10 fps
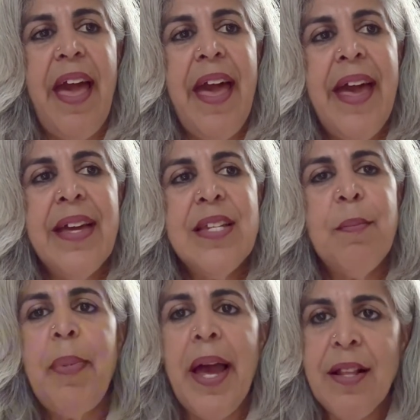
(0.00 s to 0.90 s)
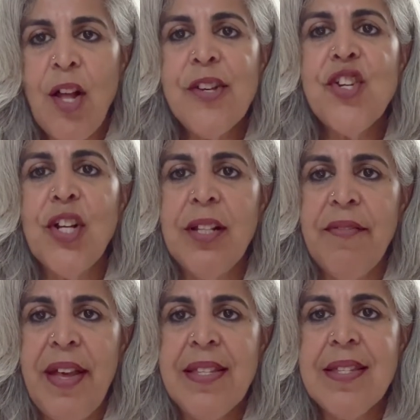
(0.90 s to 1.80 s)
and biological
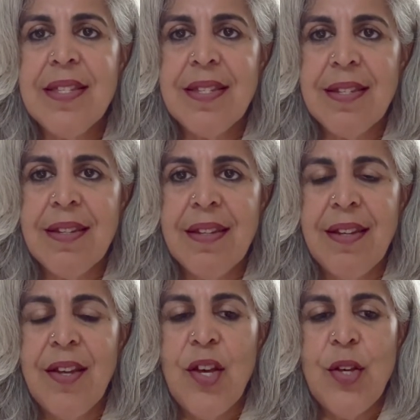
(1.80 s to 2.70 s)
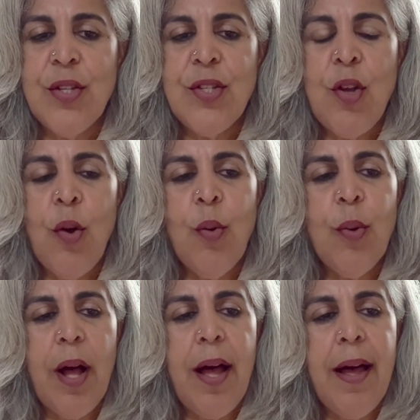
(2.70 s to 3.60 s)
events.
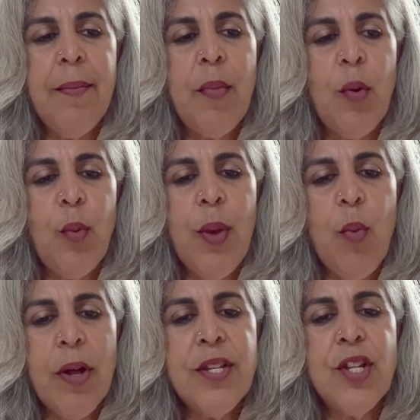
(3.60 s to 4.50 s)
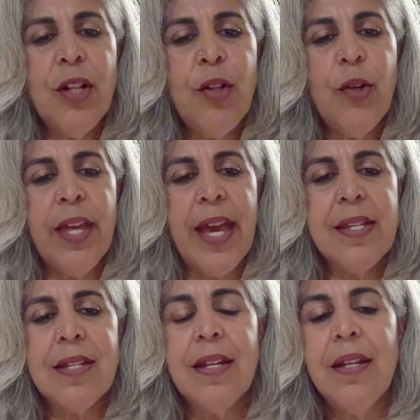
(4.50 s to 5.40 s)
So we want to look
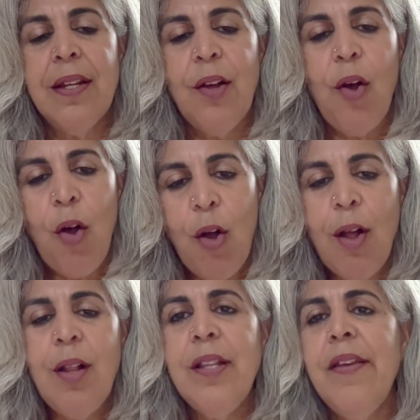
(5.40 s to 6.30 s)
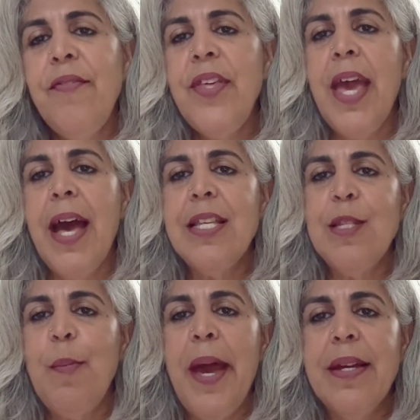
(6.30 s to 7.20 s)
at all of the
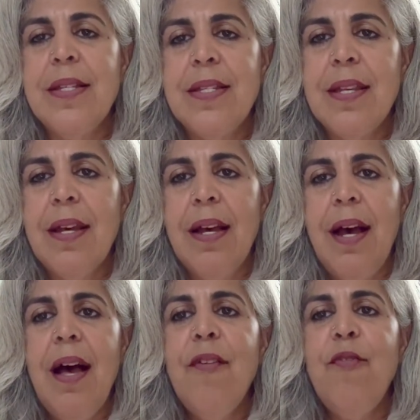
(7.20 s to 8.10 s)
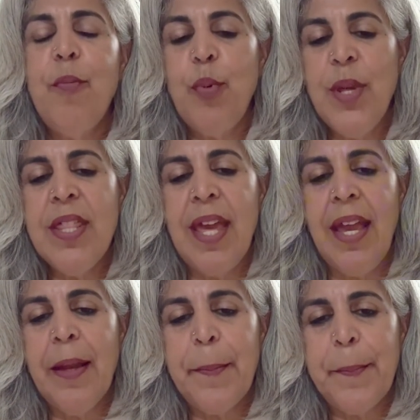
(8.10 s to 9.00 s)
aspects of breathing.